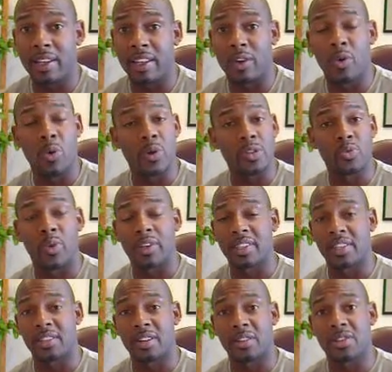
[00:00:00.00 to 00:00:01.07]
and then of course once
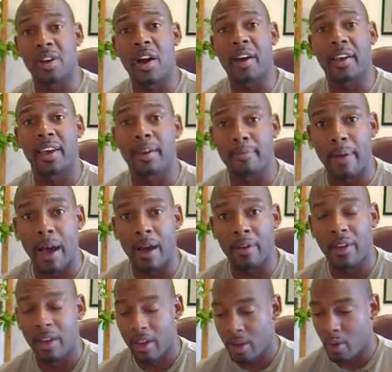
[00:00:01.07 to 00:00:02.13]
I start talking
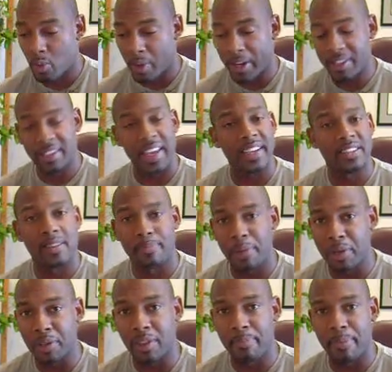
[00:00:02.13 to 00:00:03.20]
about what it takes to
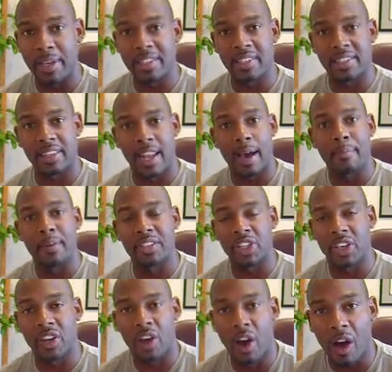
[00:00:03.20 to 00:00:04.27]
build the business and how much
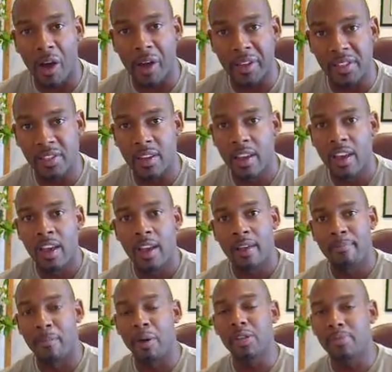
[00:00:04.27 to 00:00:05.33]
it costs,
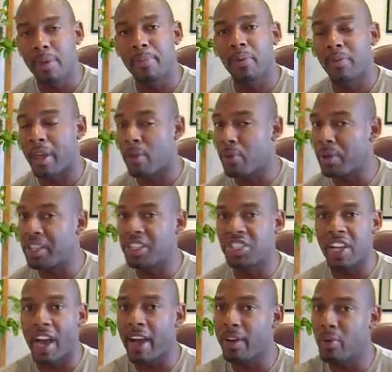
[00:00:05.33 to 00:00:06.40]
most people, they really
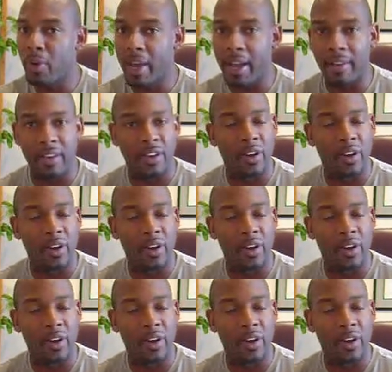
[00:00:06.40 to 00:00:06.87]
shied away.